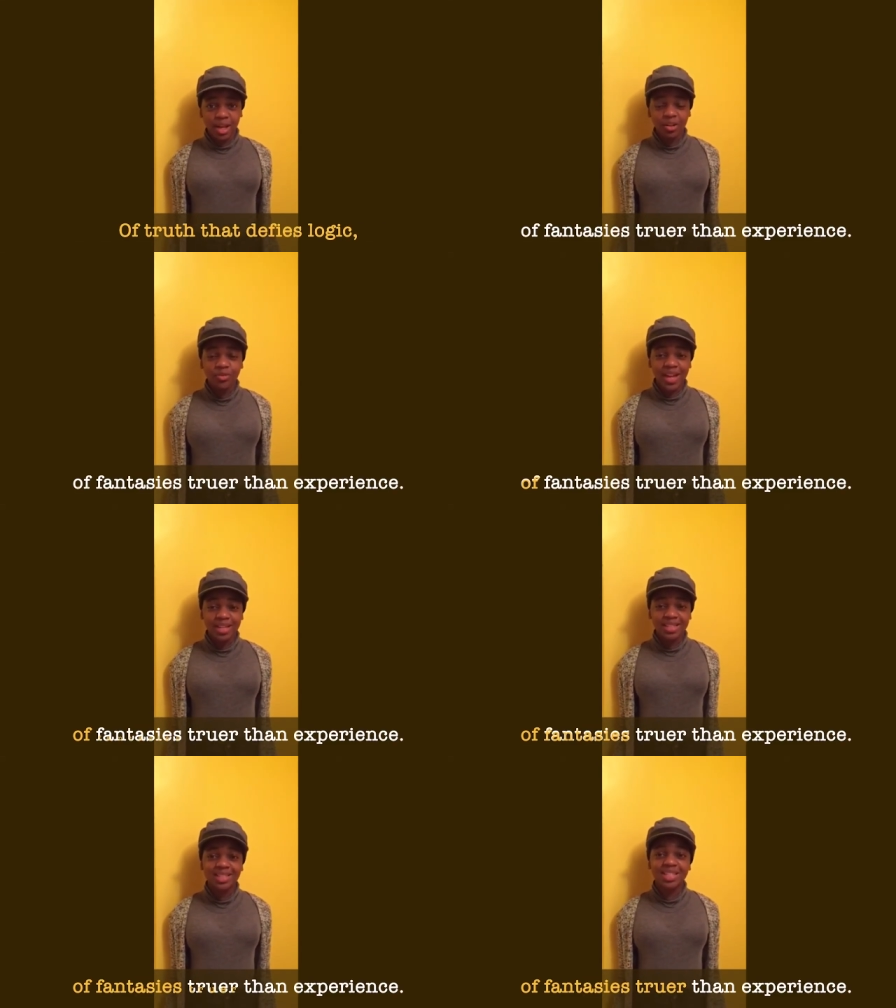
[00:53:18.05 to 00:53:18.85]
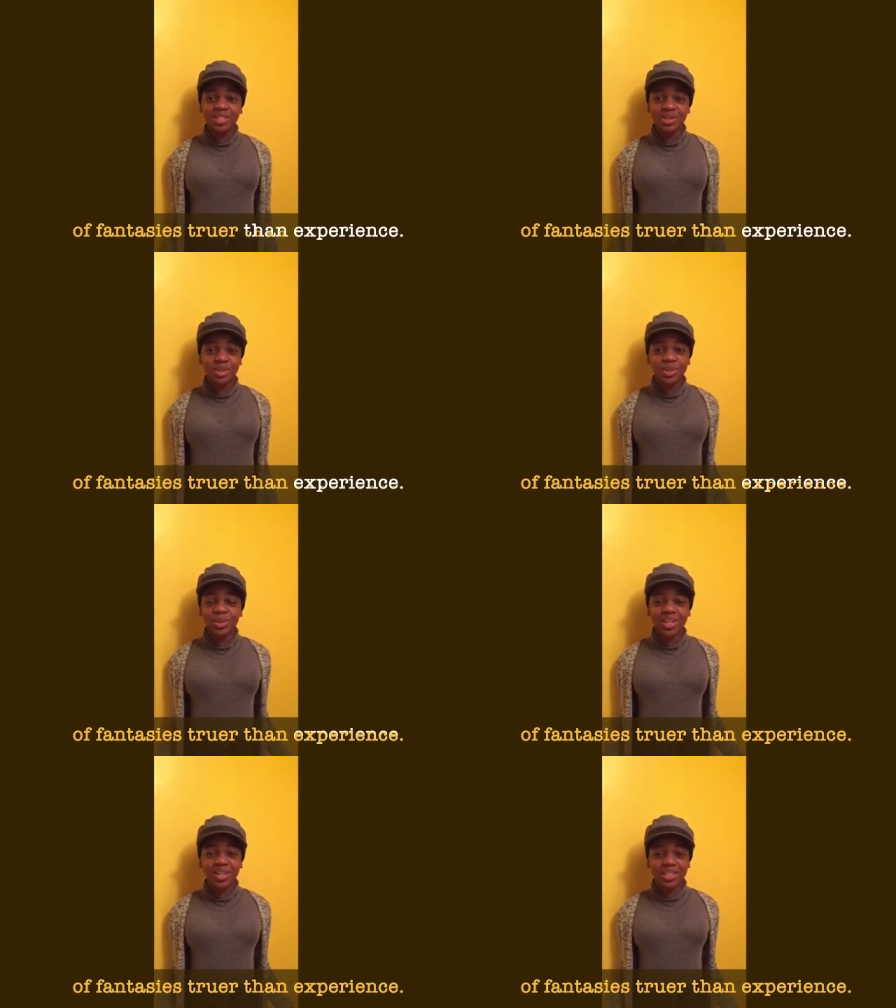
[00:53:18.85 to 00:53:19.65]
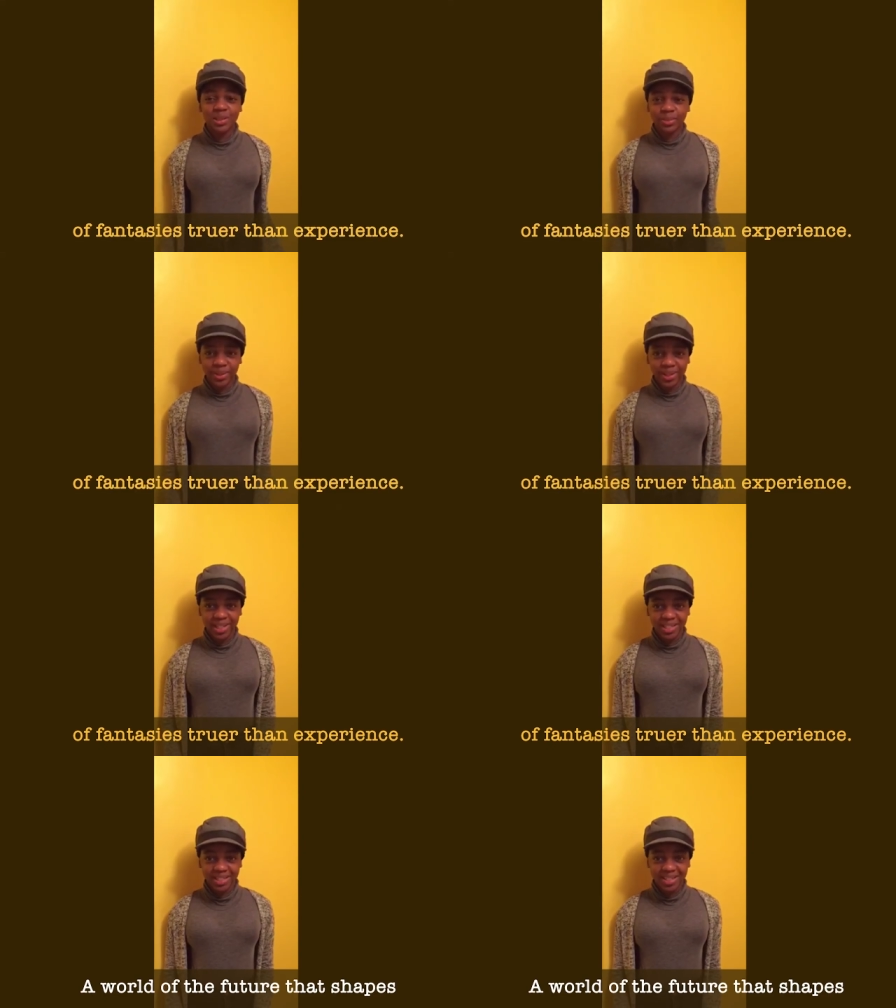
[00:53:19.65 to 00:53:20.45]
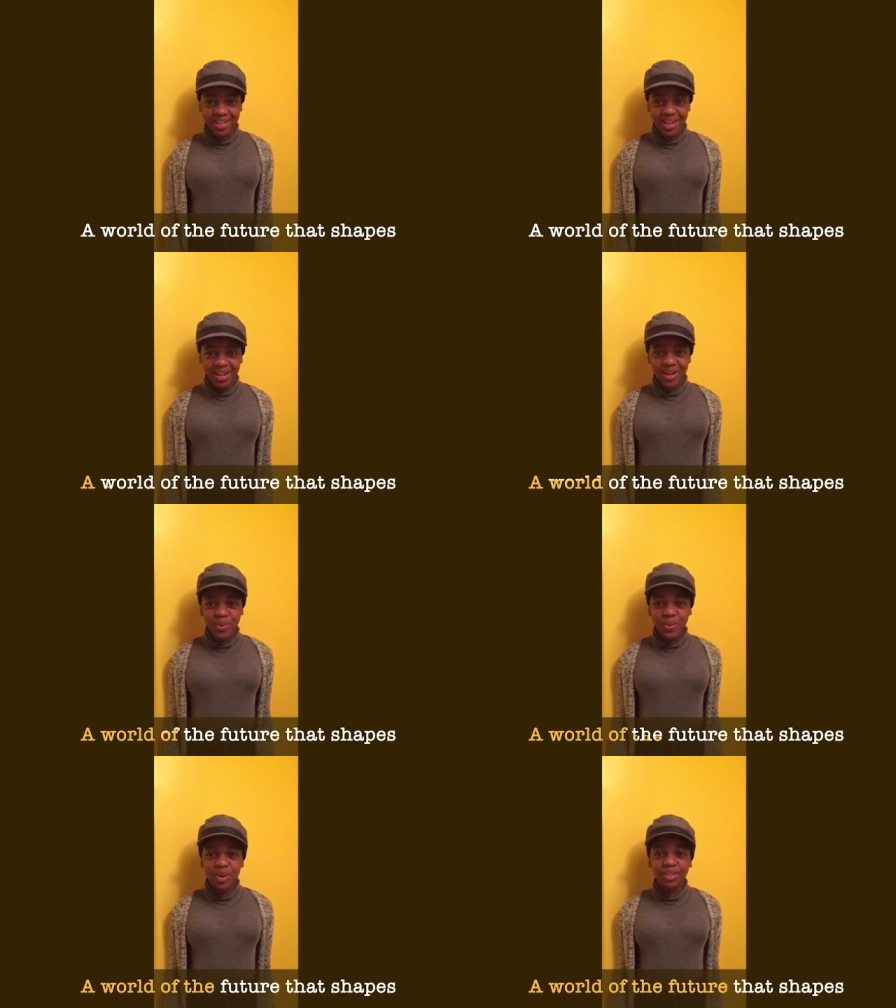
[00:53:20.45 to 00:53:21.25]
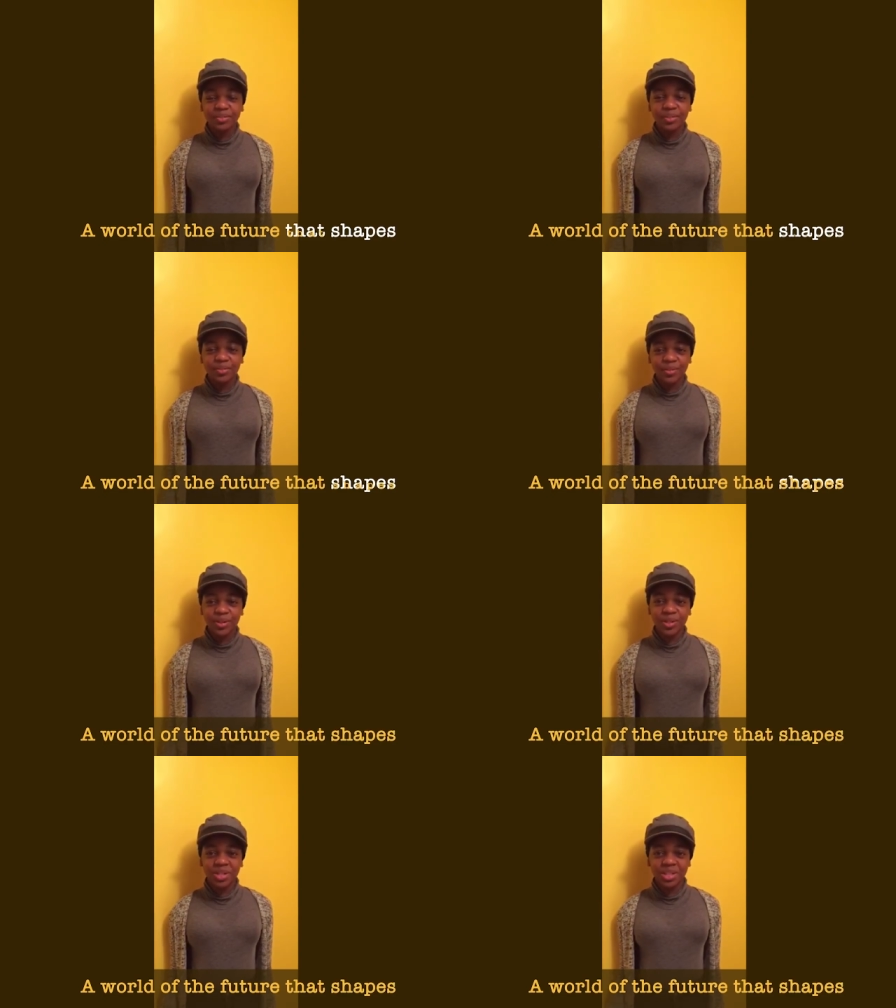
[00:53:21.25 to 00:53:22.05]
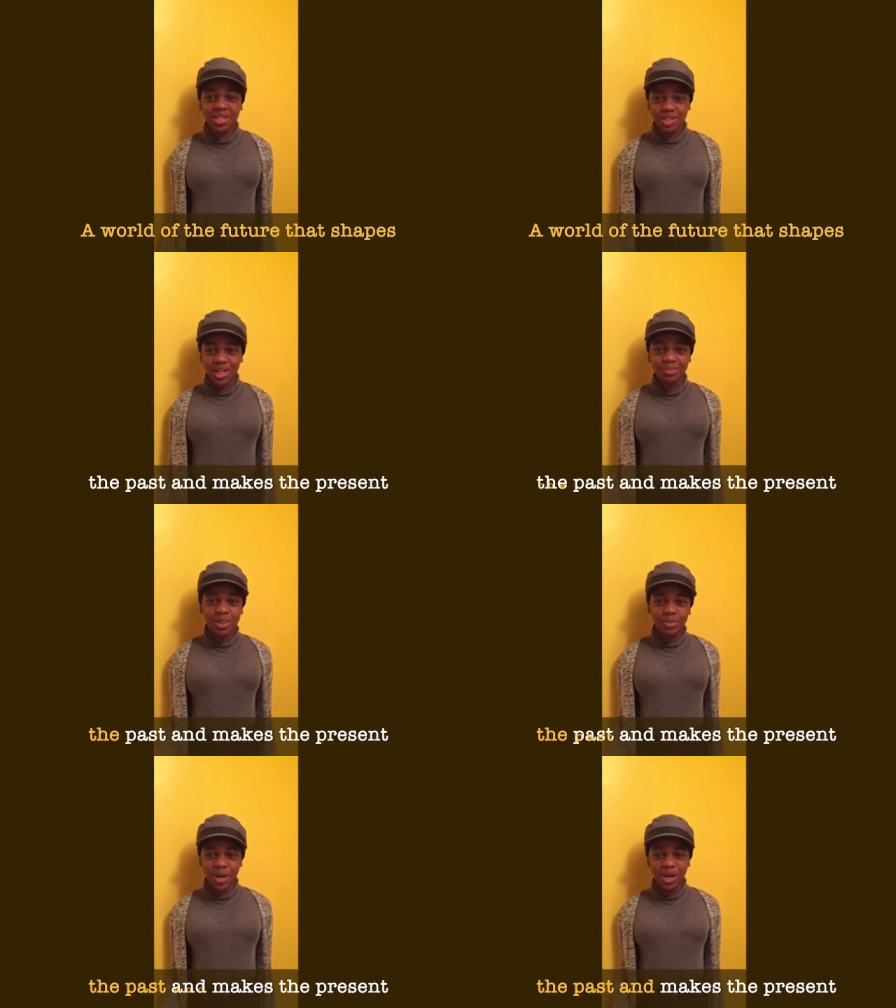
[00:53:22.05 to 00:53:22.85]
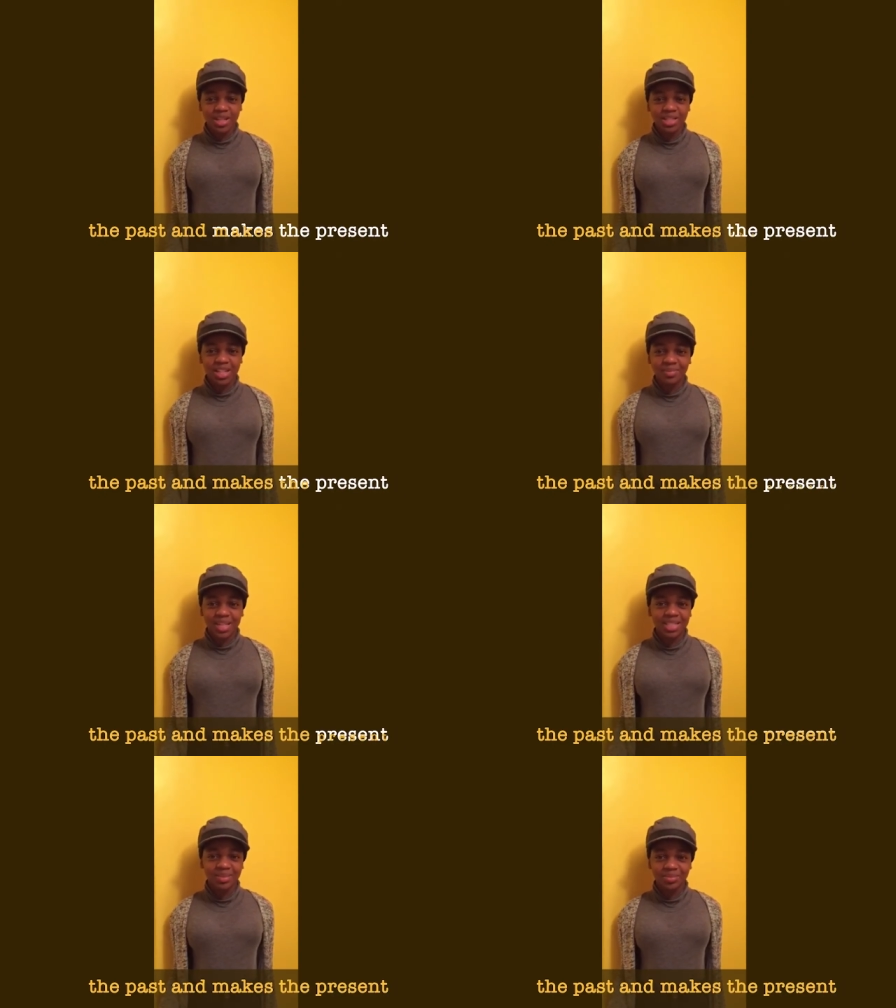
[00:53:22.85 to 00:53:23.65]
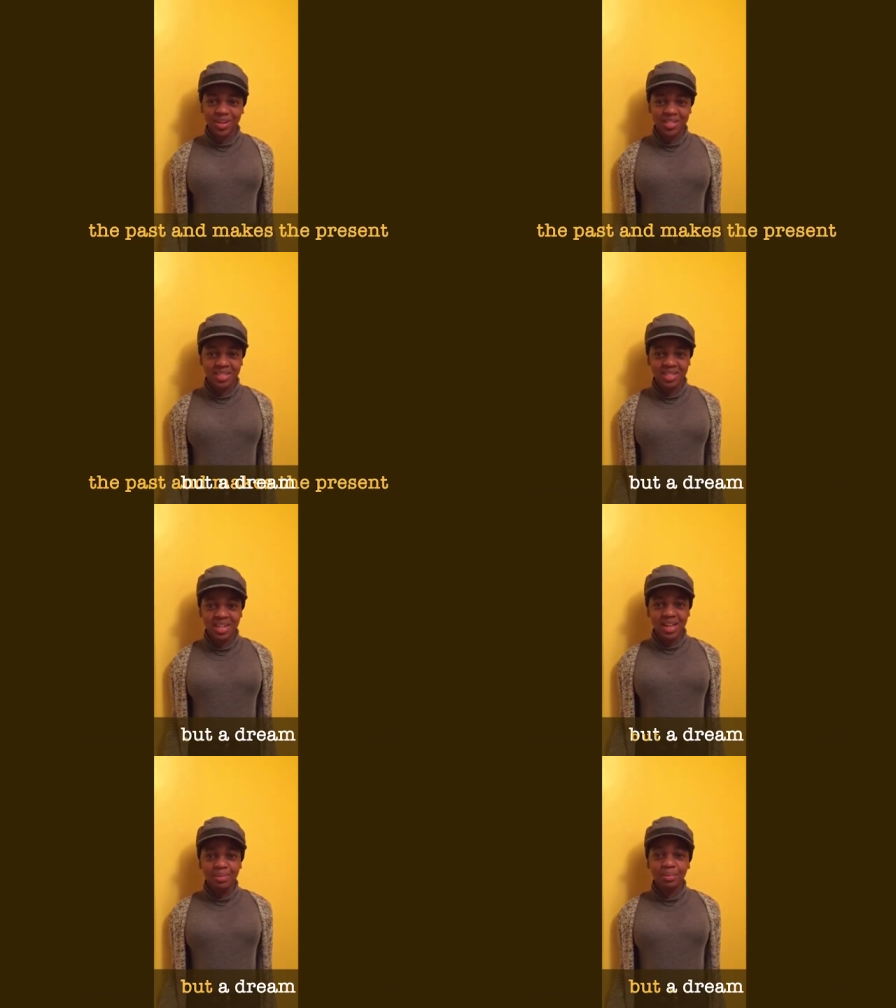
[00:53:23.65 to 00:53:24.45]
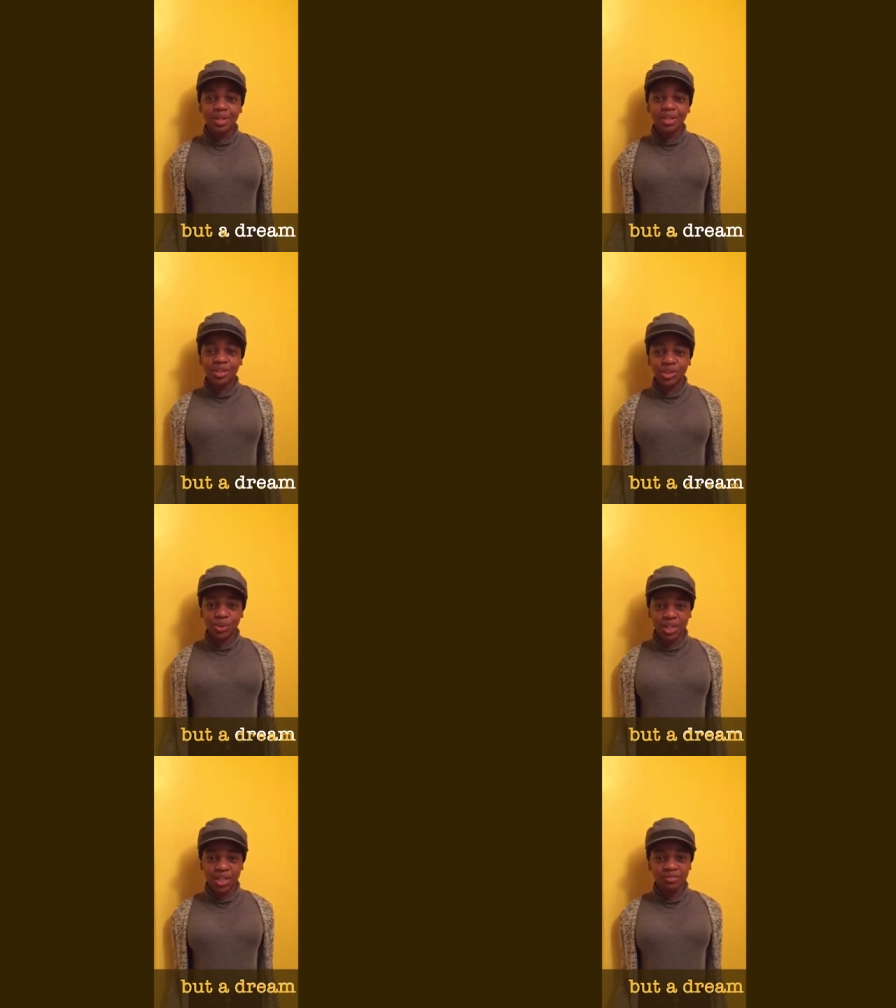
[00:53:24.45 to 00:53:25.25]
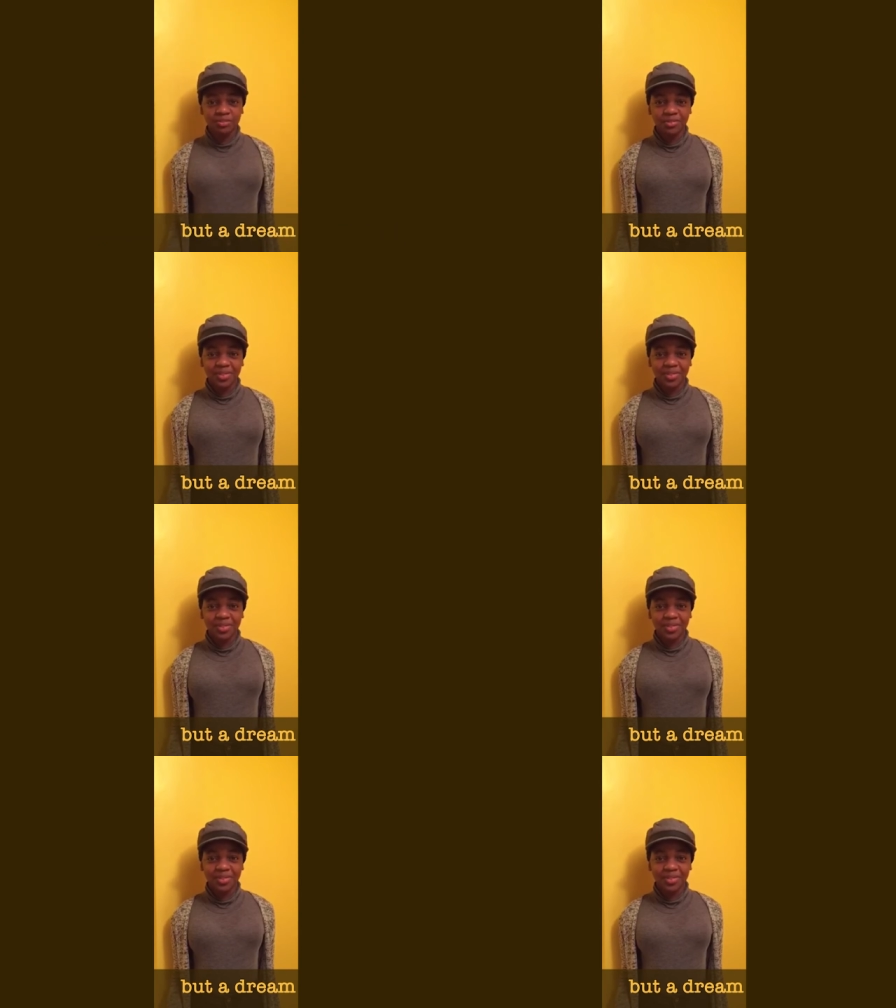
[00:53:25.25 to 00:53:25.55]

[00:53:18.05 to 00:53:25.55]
of fantasies truer than experience, a world of the future that shapes the past and makes the present but a dream,